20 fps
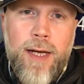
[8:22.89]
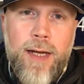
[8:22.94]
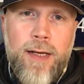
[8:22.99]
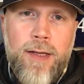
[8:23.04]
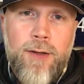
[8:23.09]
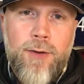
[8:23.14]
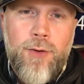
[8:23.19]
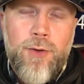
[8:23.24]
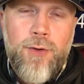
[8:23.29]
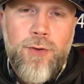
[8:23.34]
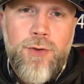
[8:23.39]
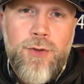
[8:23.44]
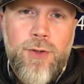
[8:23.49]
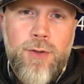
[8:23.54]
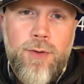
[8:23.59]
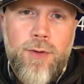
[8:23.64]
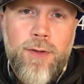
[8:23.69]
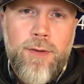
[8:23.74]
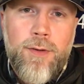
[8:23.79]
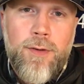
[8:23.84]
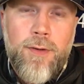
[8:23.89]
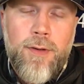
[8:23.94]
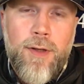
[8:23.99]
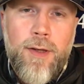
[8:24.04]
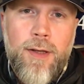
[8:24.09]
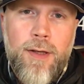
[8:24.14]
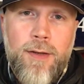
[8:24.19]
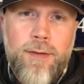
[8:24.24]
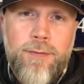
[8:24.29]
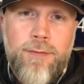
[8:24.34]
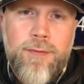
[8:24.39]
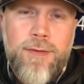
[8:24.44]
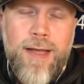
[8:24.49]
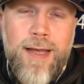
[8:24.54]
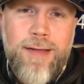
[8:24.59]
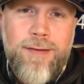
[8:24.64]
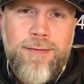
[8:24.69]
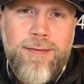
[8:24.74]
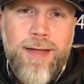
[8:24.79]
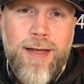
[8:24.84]
I'd urge you to
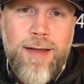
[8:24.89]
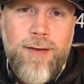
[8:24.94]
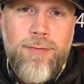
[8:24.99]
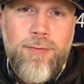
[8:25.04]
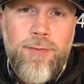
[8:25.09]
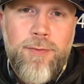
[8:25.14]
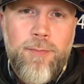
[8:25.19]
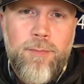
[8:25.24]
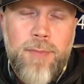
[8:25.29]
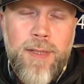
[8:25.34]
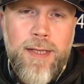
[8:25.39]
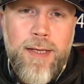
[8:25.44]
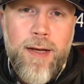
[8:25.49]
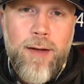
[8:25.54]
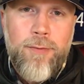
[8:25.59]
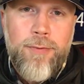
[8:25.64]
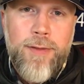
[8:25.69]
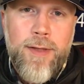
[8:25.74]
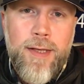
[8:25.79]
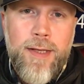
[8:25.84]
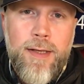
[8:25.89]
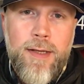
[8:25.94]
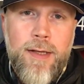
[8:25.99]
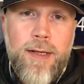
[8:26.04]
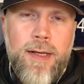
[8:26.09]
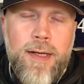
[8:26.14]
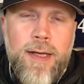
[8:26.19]
stay safe, be healthy,